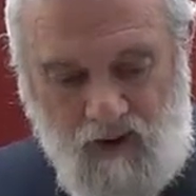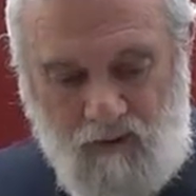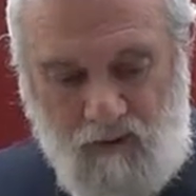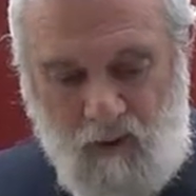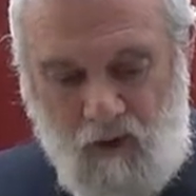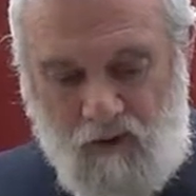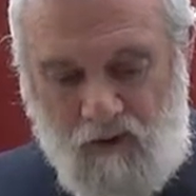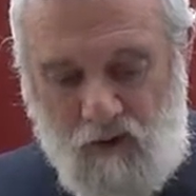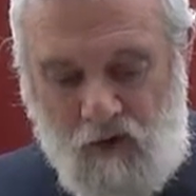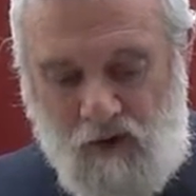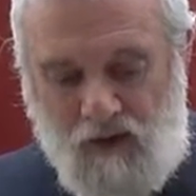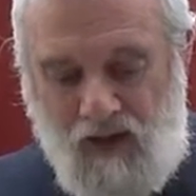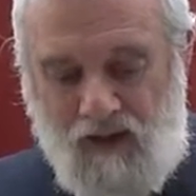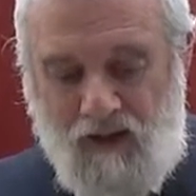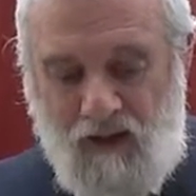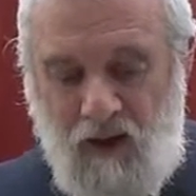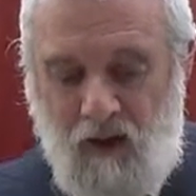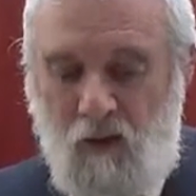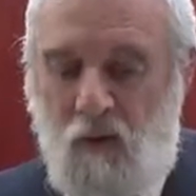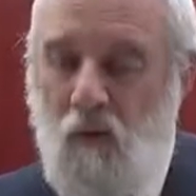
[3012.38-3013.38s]
me
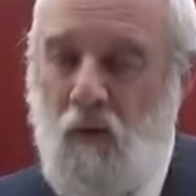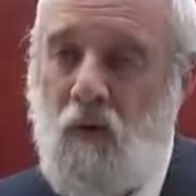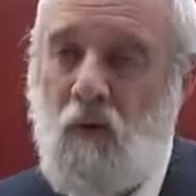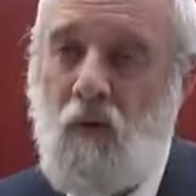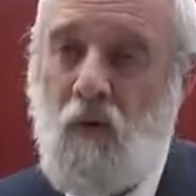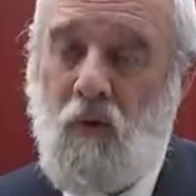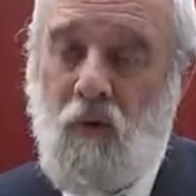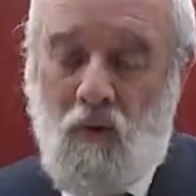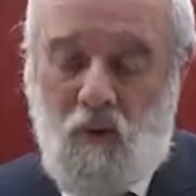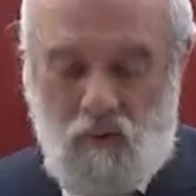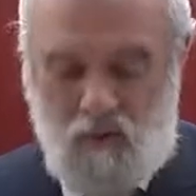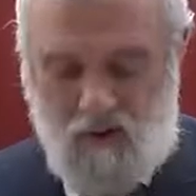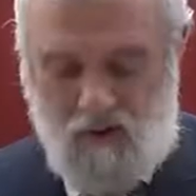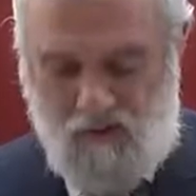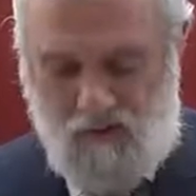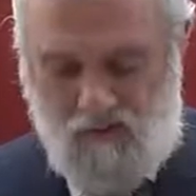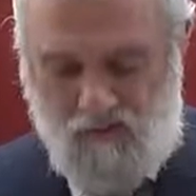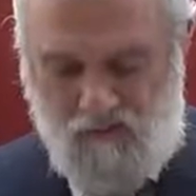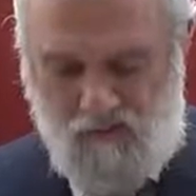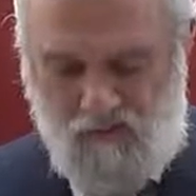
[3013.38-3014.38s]
understanding according to your
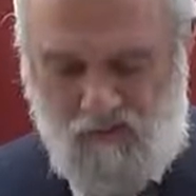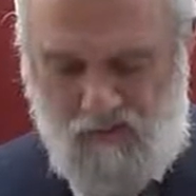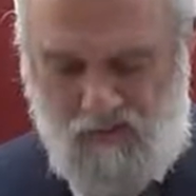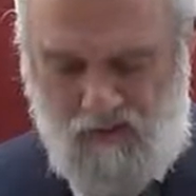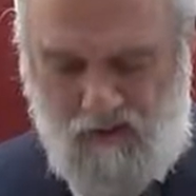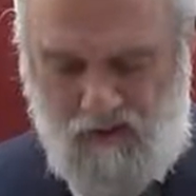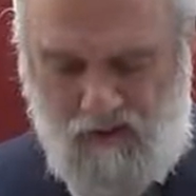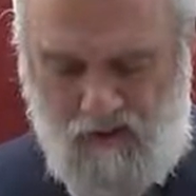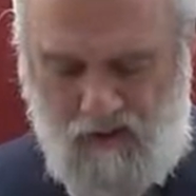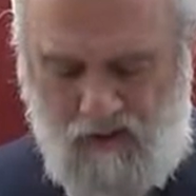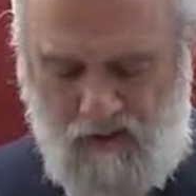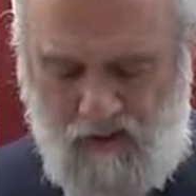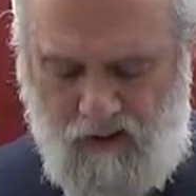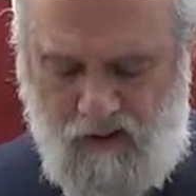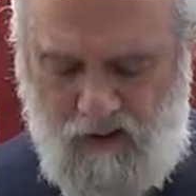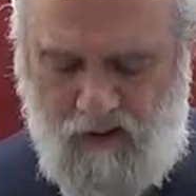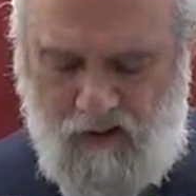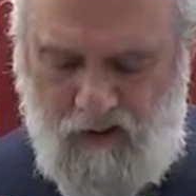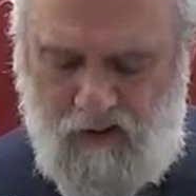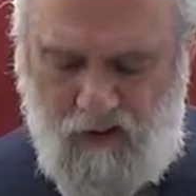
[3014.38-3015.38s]
word.
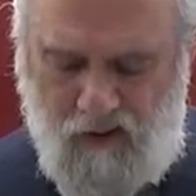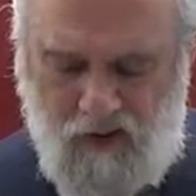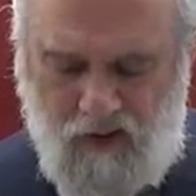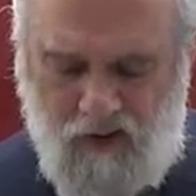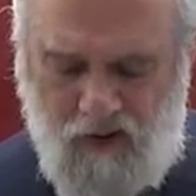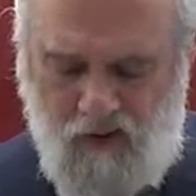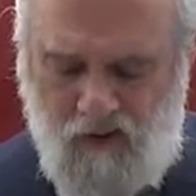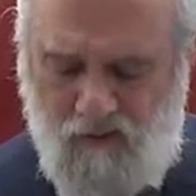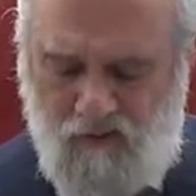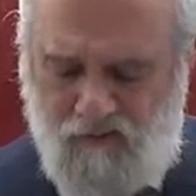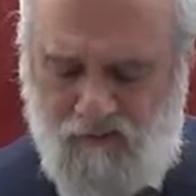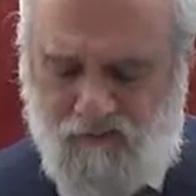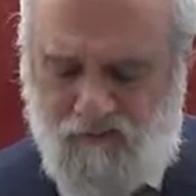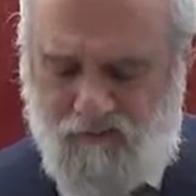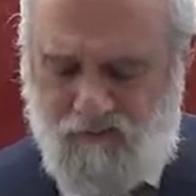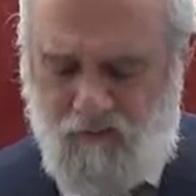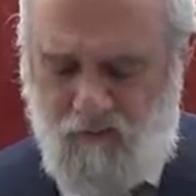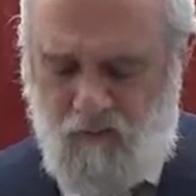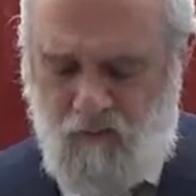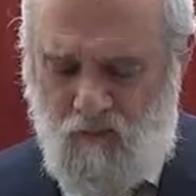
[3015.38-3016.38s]
So,
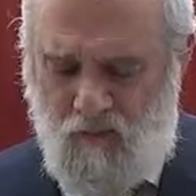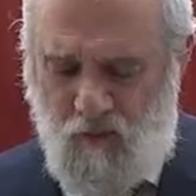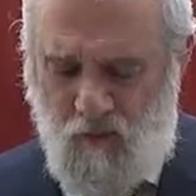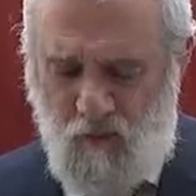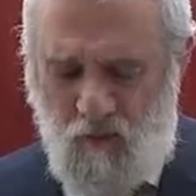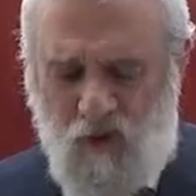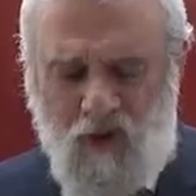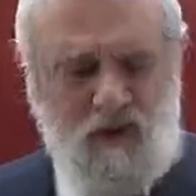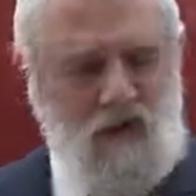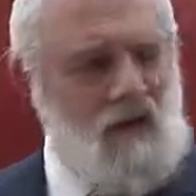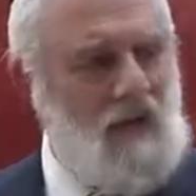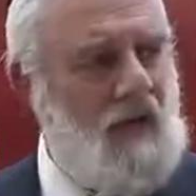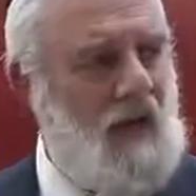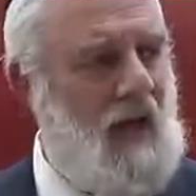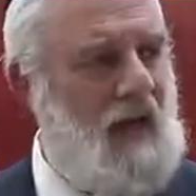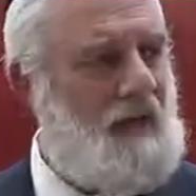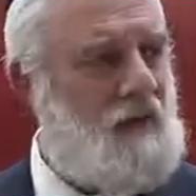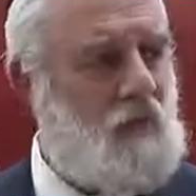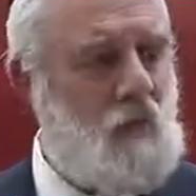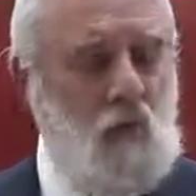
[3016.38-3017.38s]
what does the
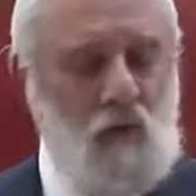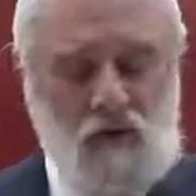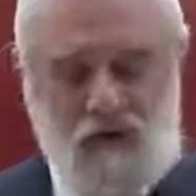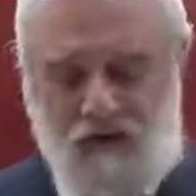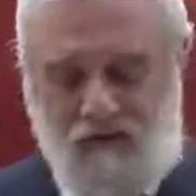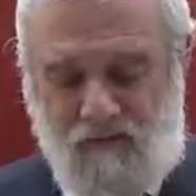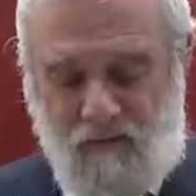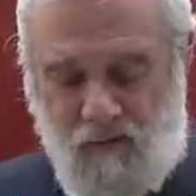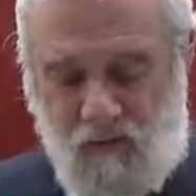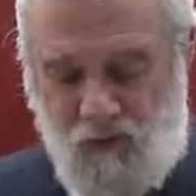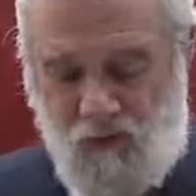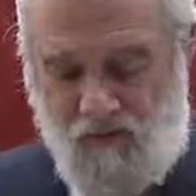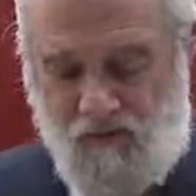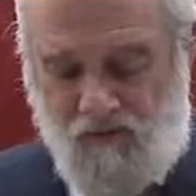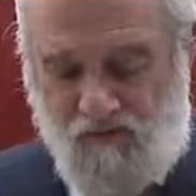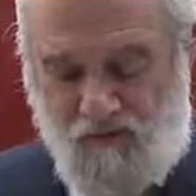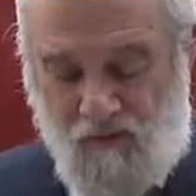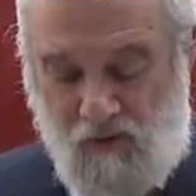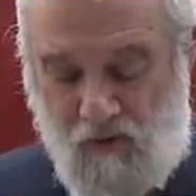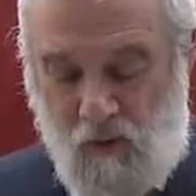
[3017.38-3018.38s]
last words have to do with the
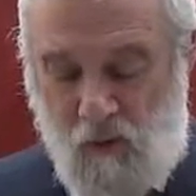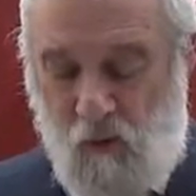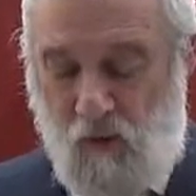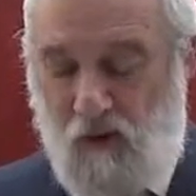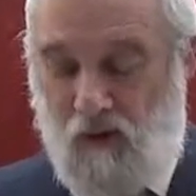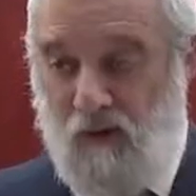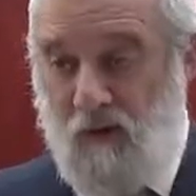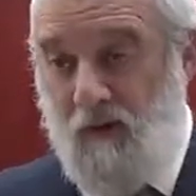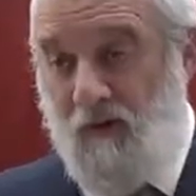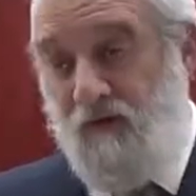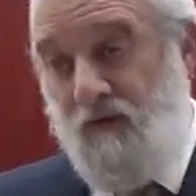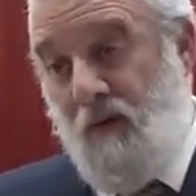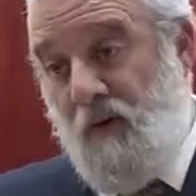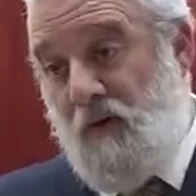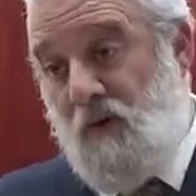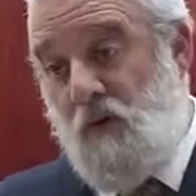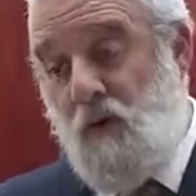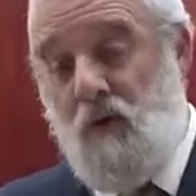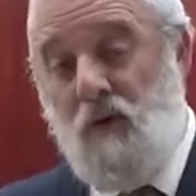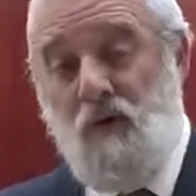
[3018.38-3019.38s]
first words? The
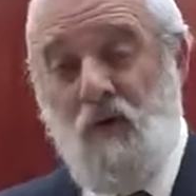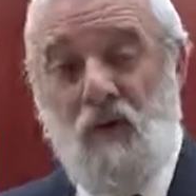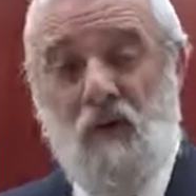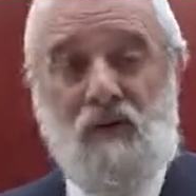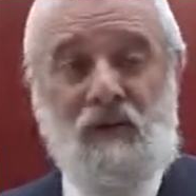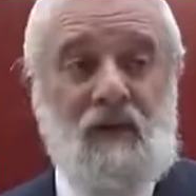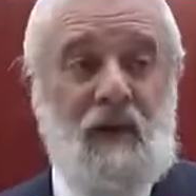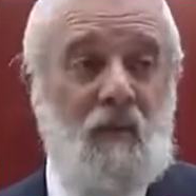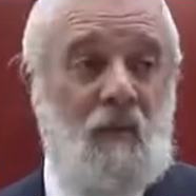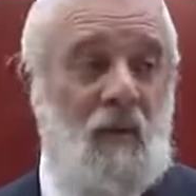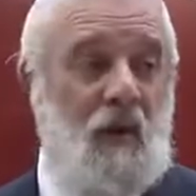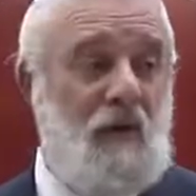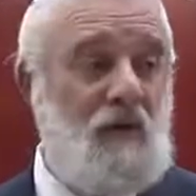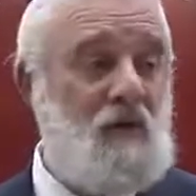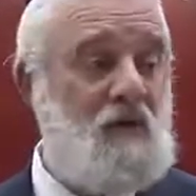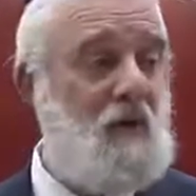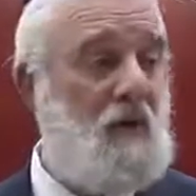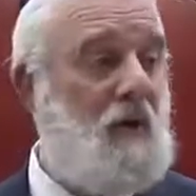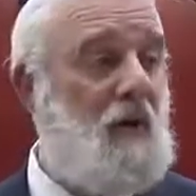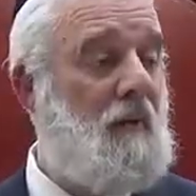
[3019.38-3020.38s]
first words, you can say, well,
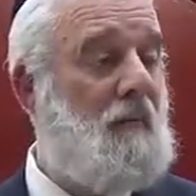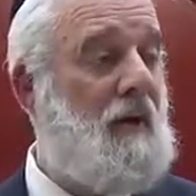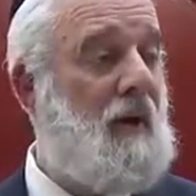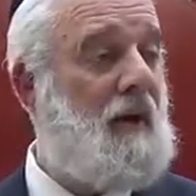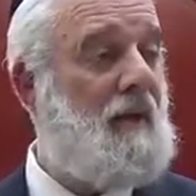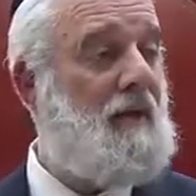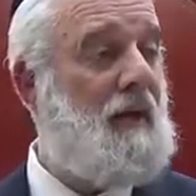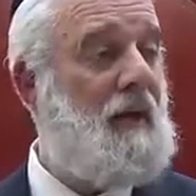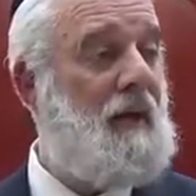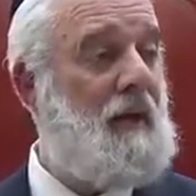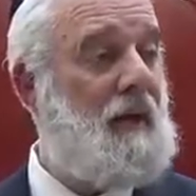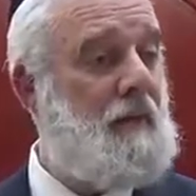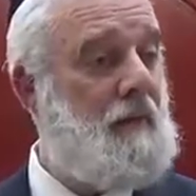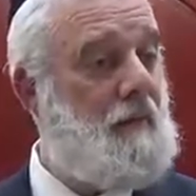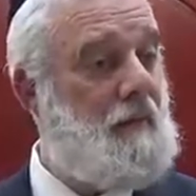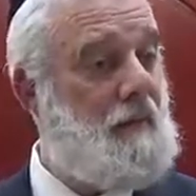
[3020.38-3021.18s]
he's talking about a